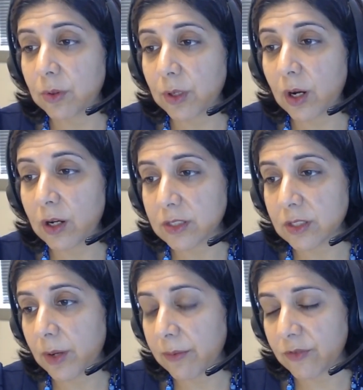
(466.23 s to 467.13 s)
also
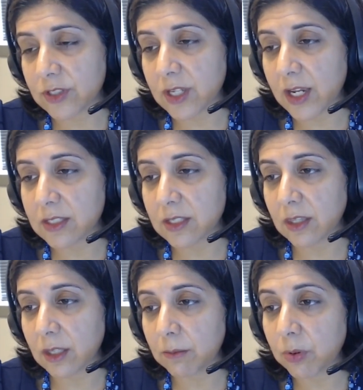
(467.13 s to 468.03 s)
emphasizing
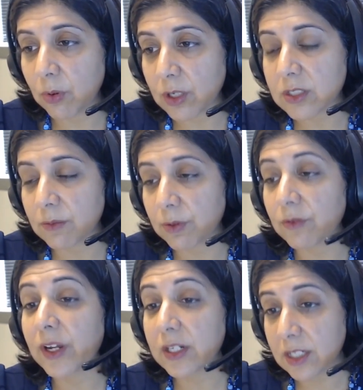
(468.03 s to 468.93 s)
the importance of
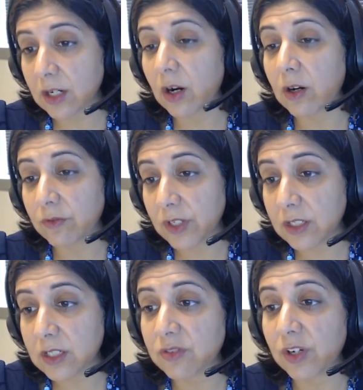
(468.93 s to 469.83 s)
preventing RV
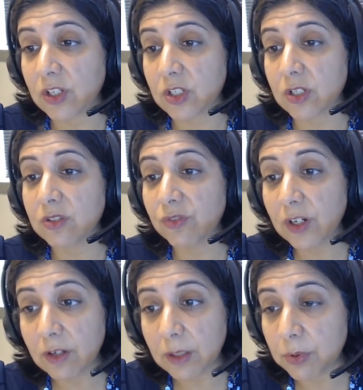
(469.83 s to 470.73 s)
dysfunction is
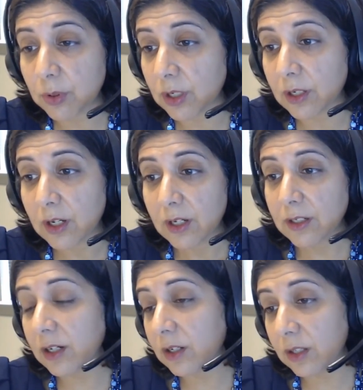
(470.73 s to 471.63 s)
very important,
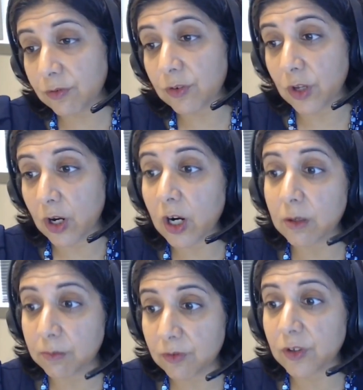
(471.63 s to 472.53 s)
not only for the
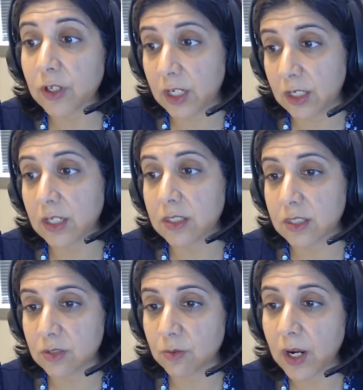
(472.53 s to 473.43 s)
heart, but for kidneys
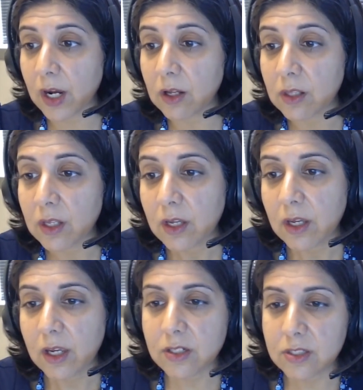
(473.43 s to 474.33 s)
as well.
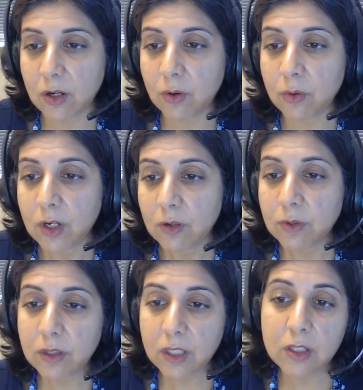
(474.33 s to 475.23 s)
And so,
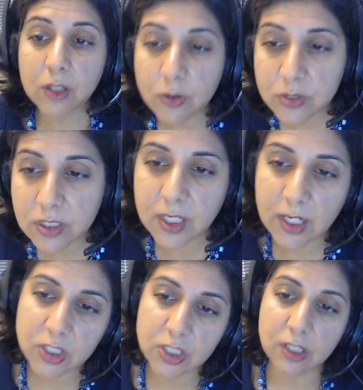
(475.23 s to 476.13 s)
really close
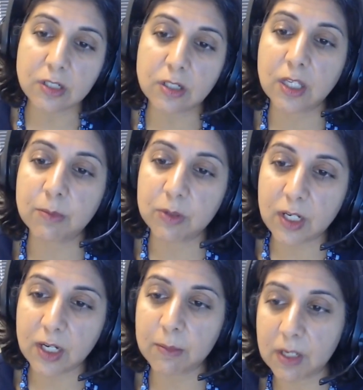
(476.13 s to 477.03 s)
attention to
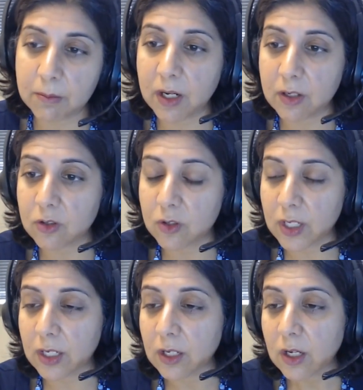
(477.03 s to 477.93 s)
hemodynamic
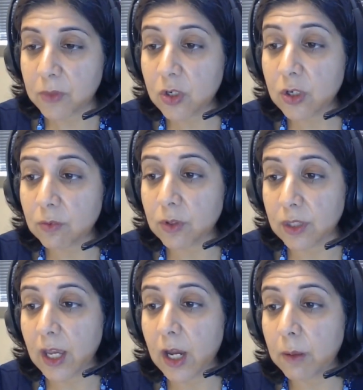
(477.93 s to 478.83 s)
monitoring could
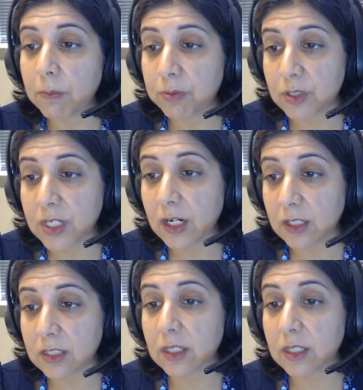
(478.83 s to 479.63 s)
really help protect the